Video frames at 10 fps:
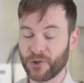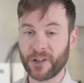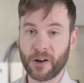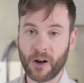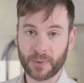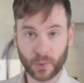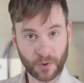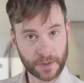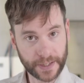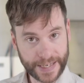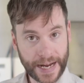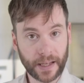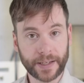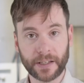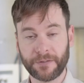dry hop towards the
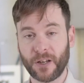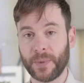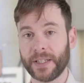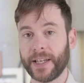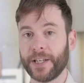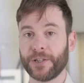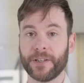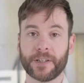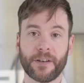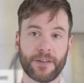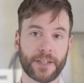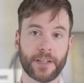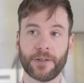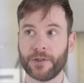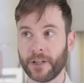tail end of fermentation. So this
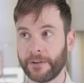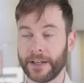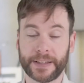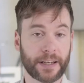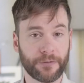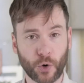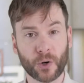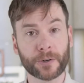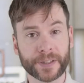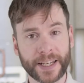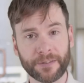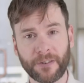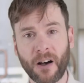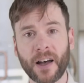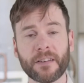is usually around day 4 or day
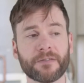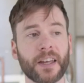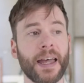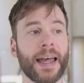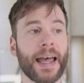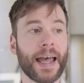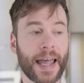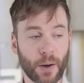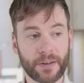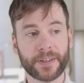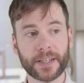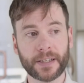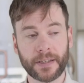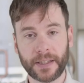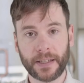5.
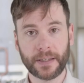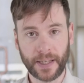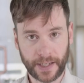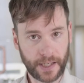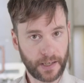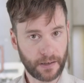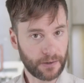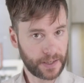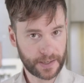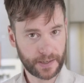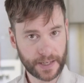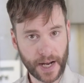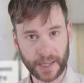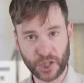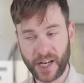However, the thinking on this is
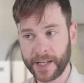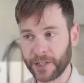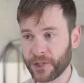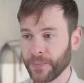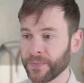starting to change.